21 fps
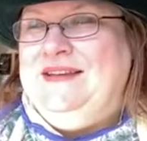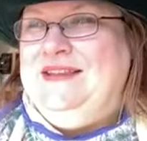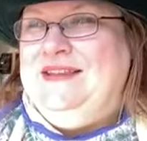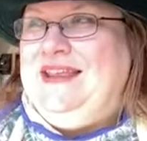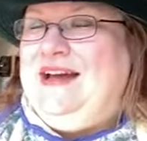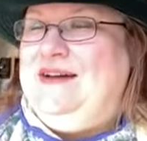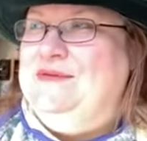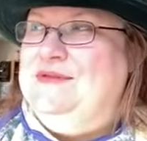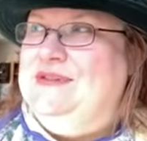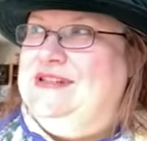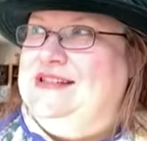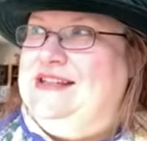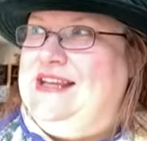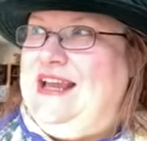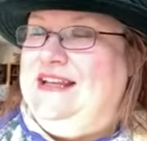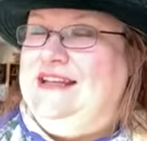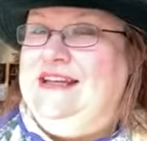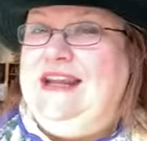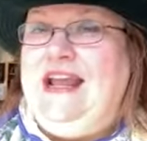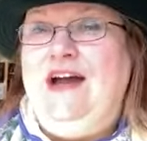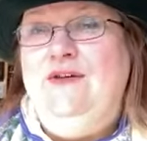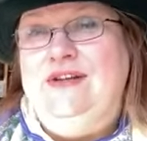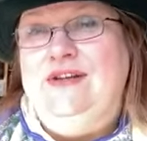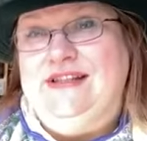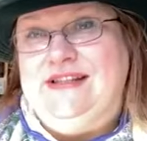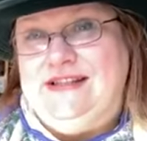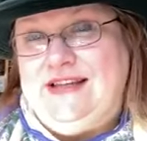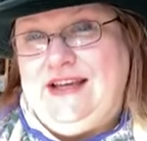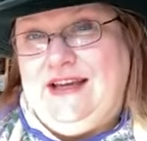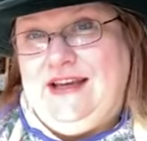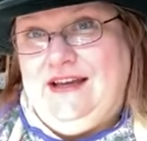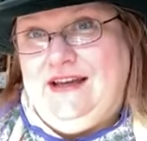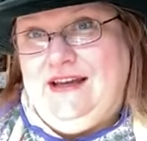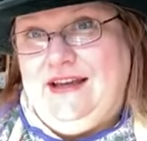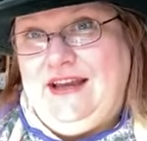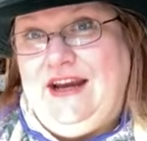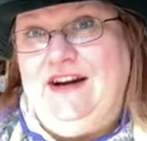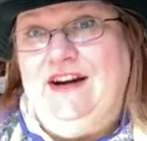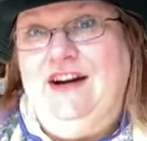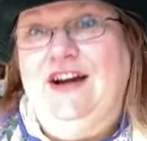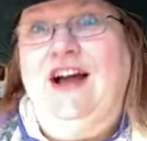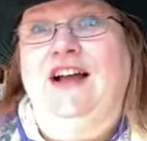that was, now it's
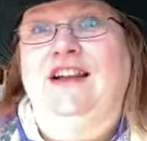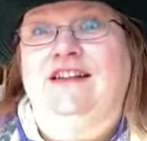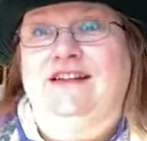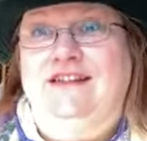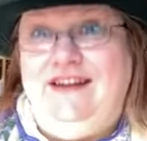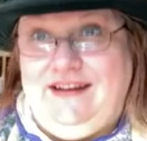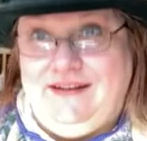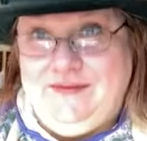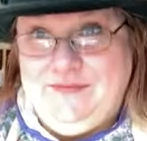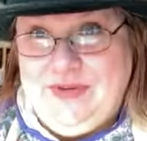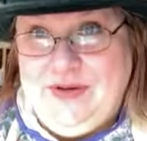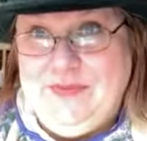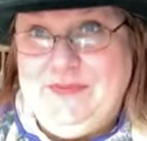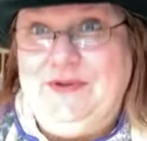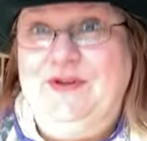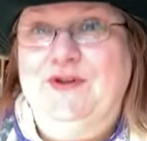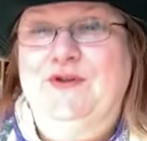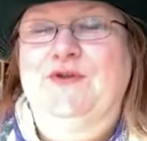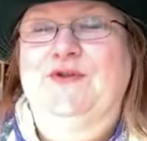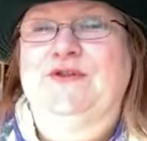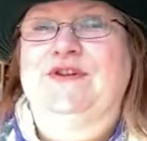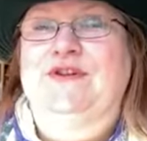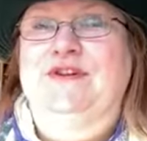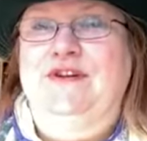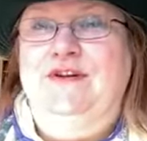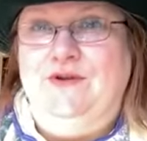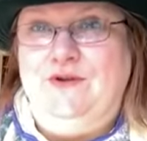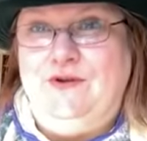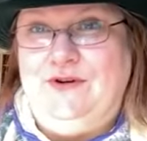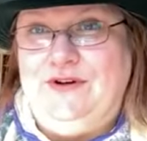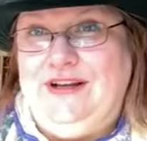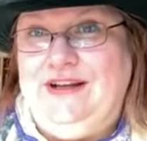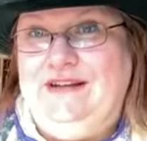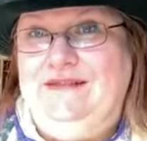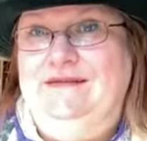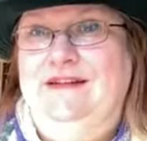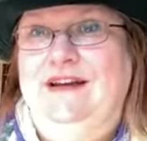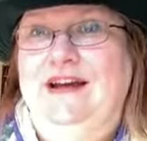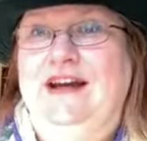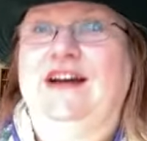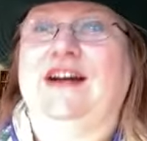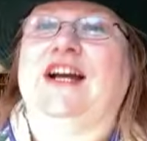hair coloring. People are hoarding
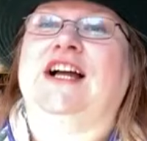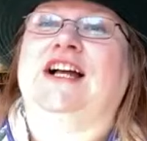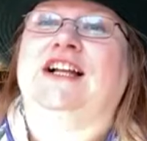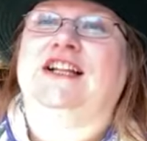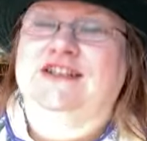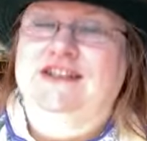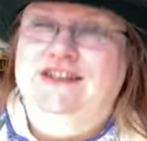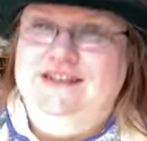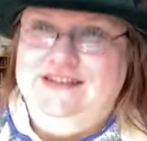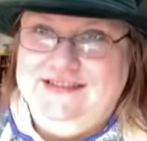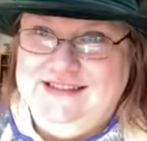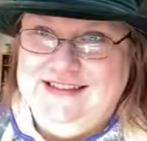hair color.